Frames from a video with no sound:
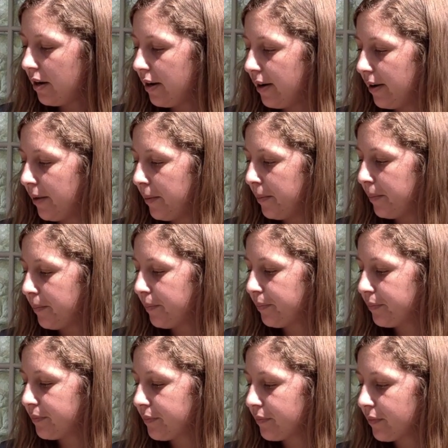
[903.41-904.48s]

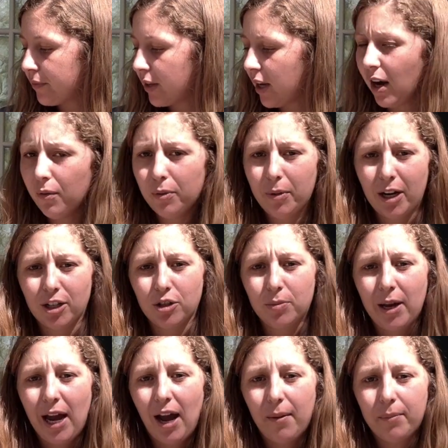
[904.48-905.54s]
I would
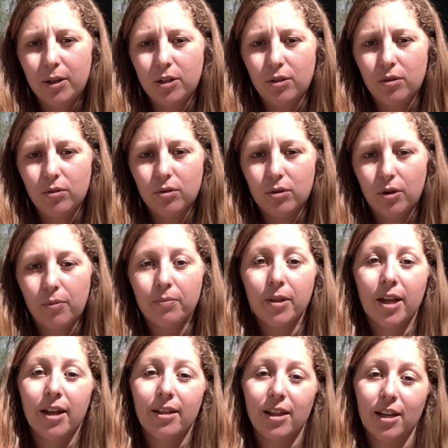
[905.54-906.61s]
actually be happy to. So
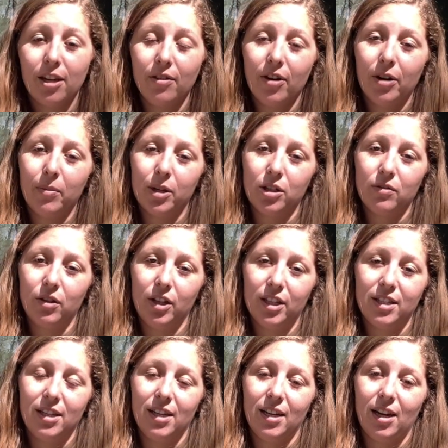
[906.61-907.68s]
thank you very much for
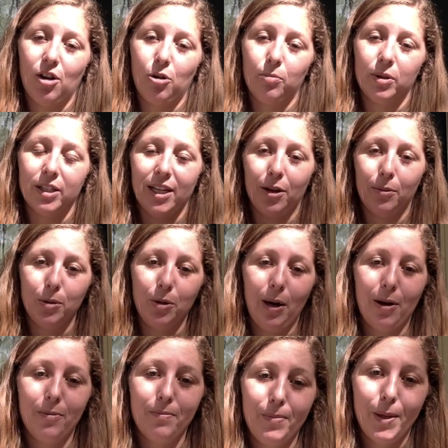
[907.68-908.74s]
listening, and I hope this helped you
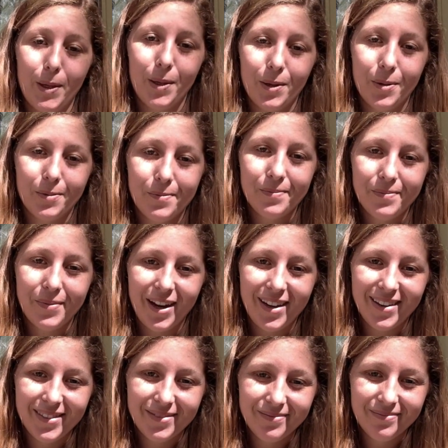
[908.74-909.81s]
out. Thank you. Bye.